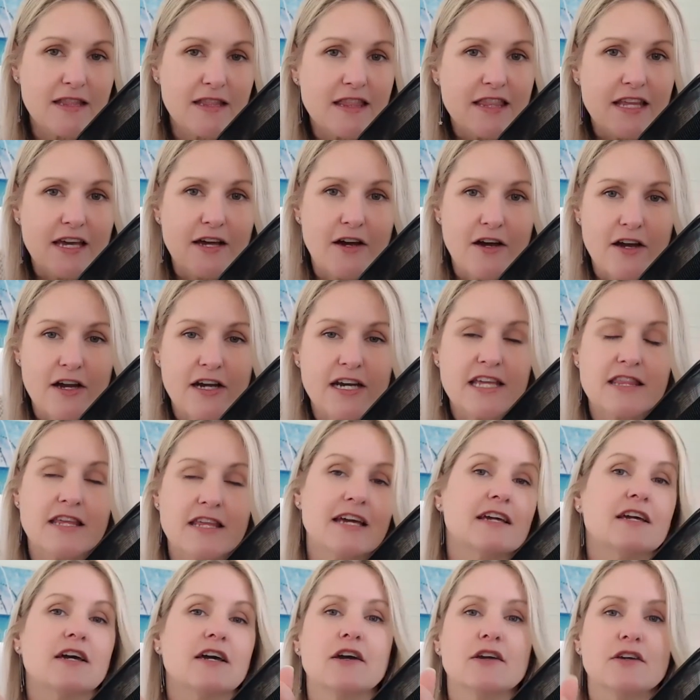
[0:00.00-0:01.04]
The only
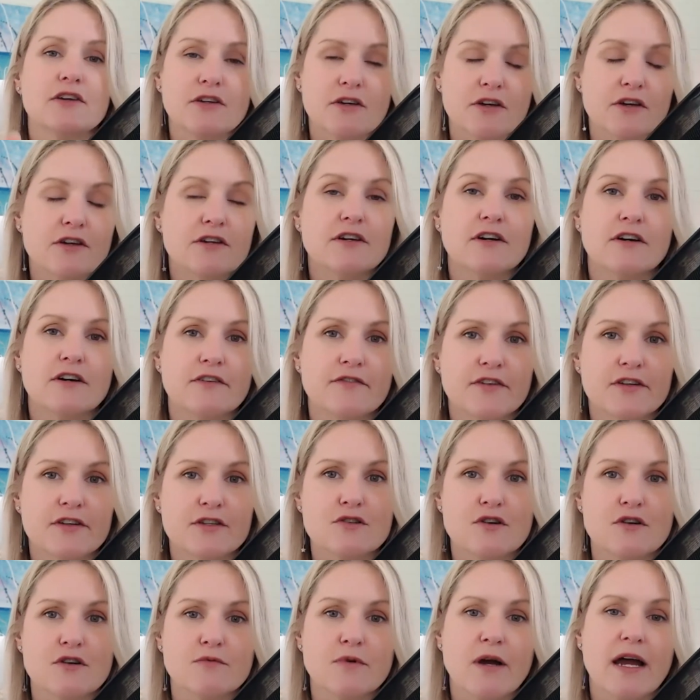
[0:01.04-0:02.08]
thing you know for
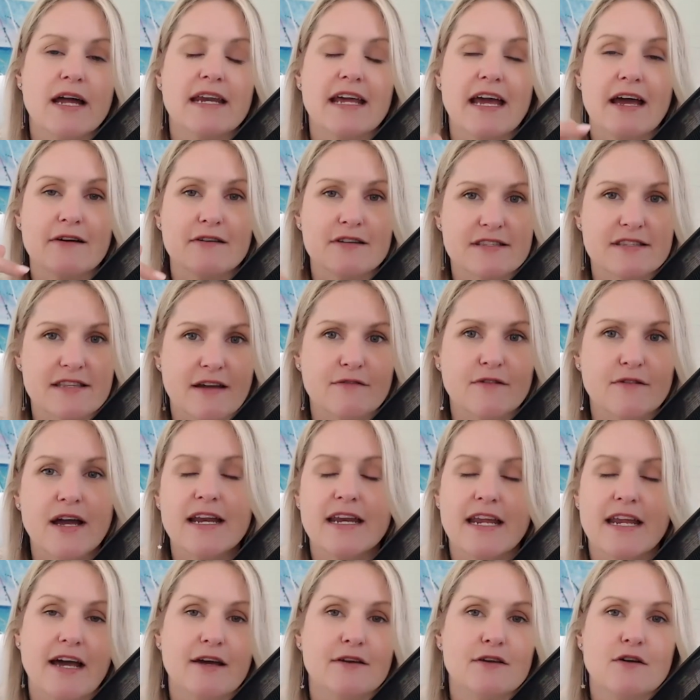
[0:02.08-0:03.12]
sure right now is that right
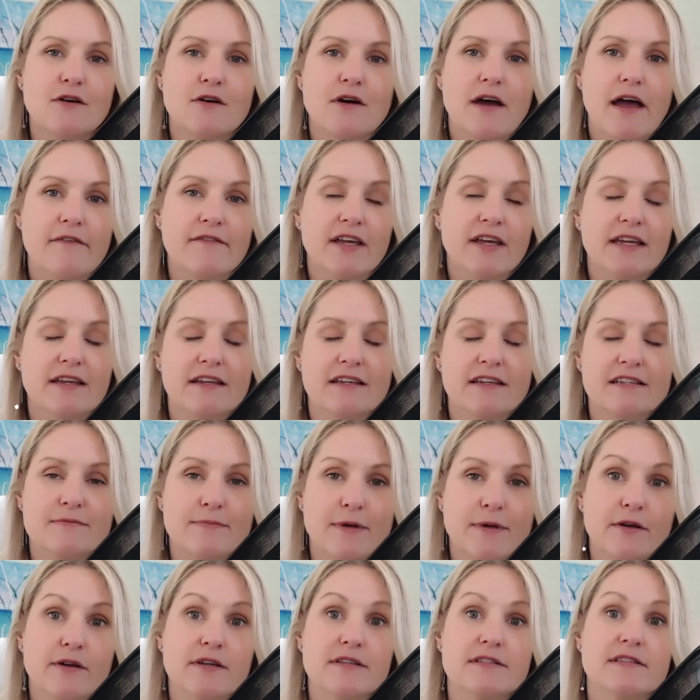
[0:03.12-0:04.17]
now you're having an
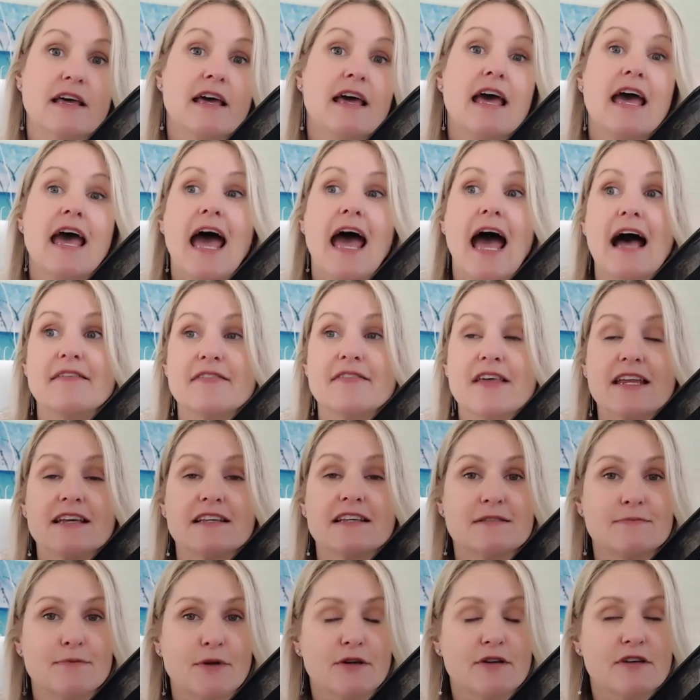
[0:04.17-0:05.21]
experience. And that
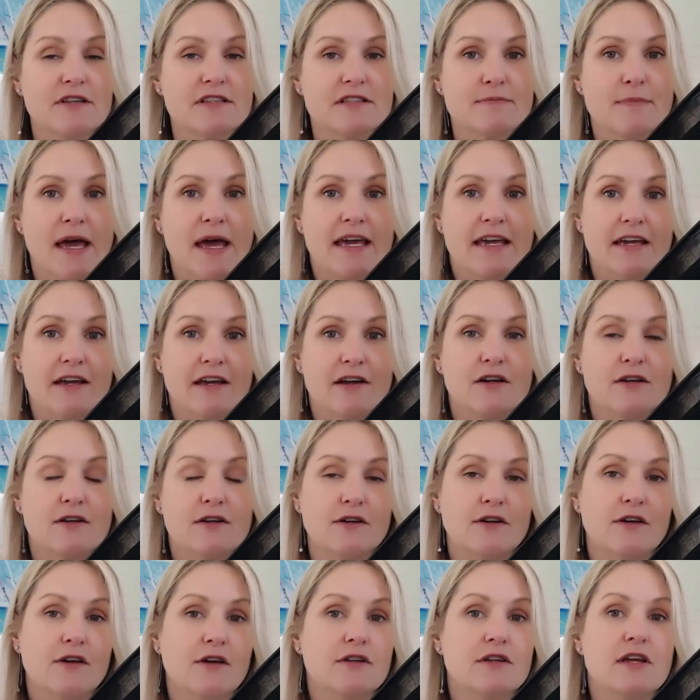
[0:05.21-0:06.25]
experience may
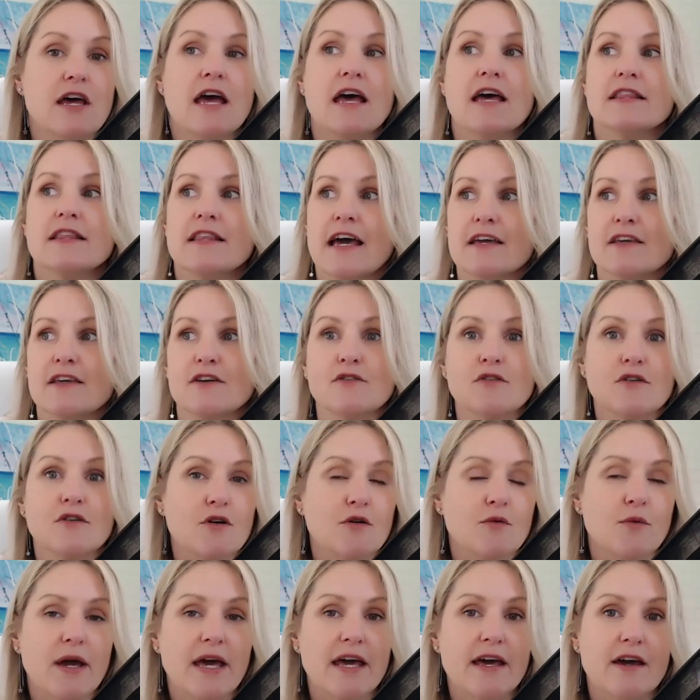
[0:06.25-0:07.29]
include that you're
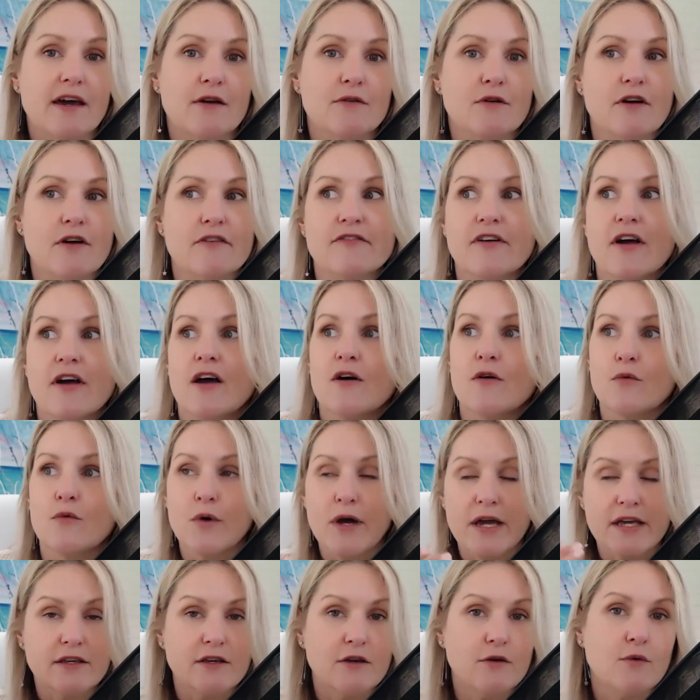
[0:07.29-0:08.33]
aware of
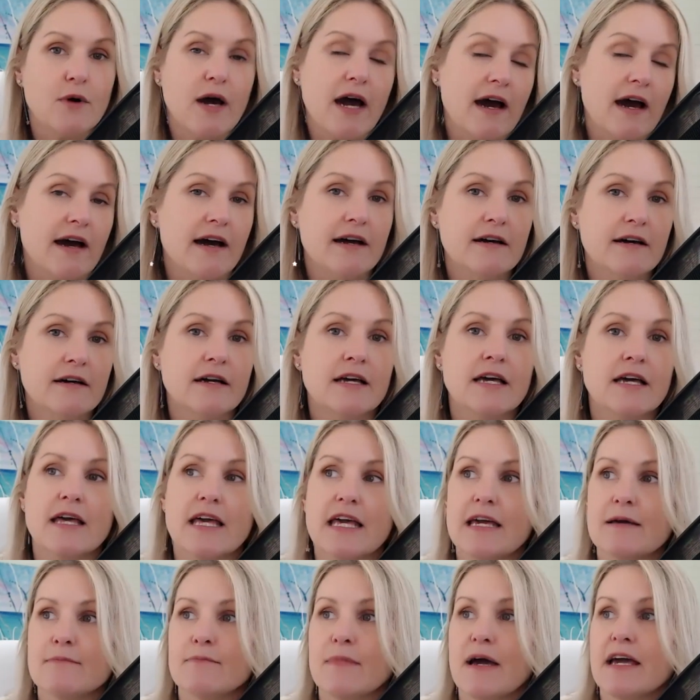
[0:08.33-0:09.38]
where you are.
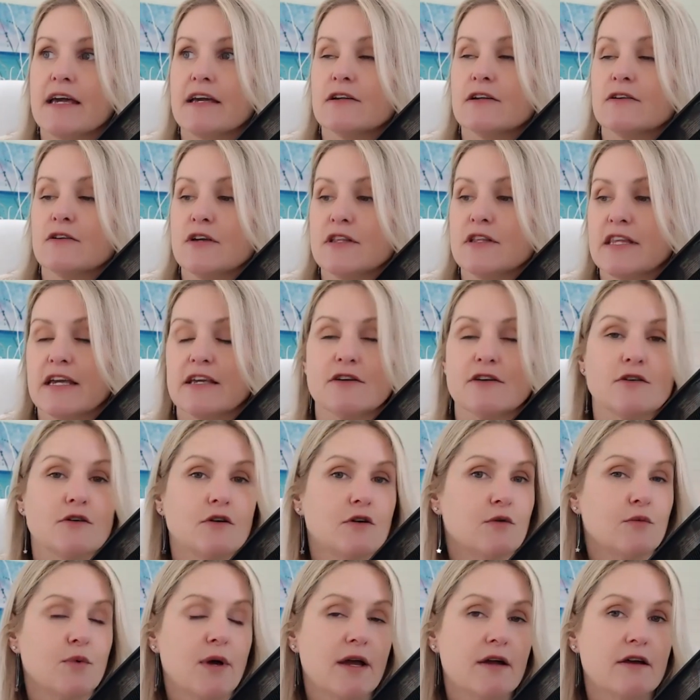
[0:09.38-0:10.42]
It may include that you're
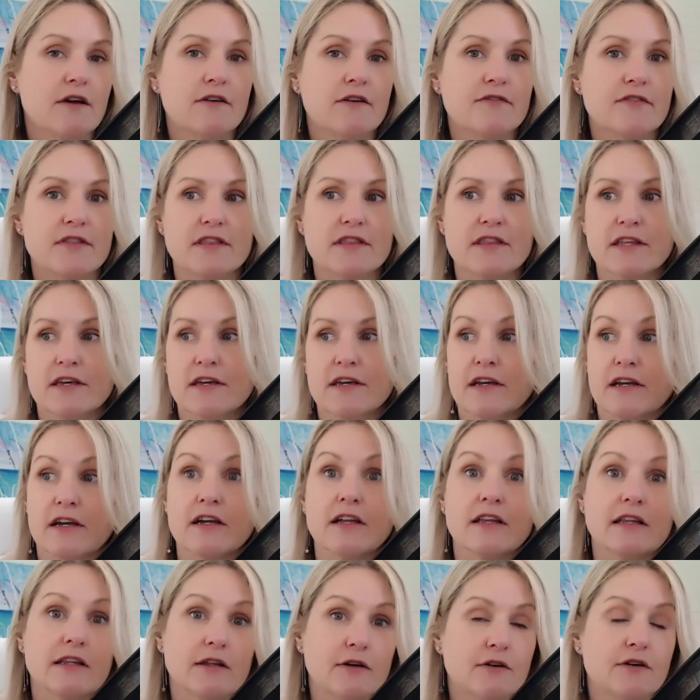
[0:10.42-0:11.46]
aware of the
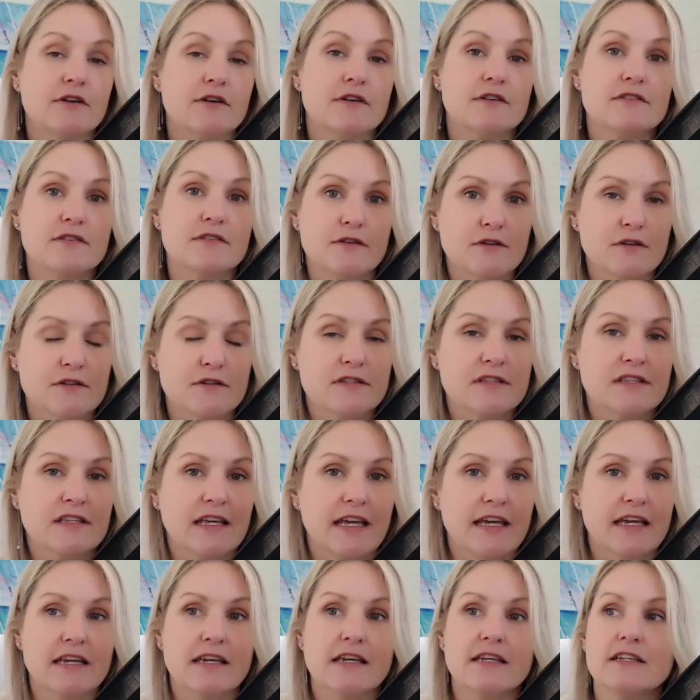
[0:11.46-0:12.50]
clothes on your
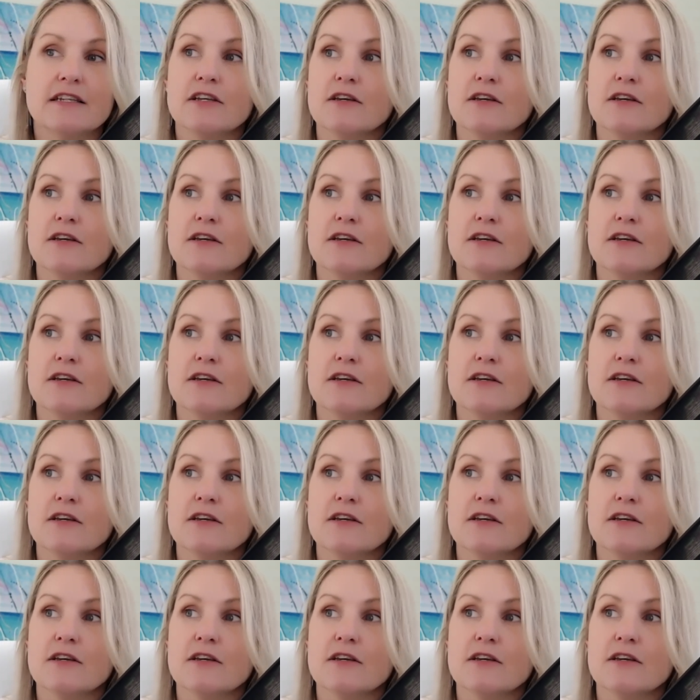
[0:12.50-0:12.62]
skin.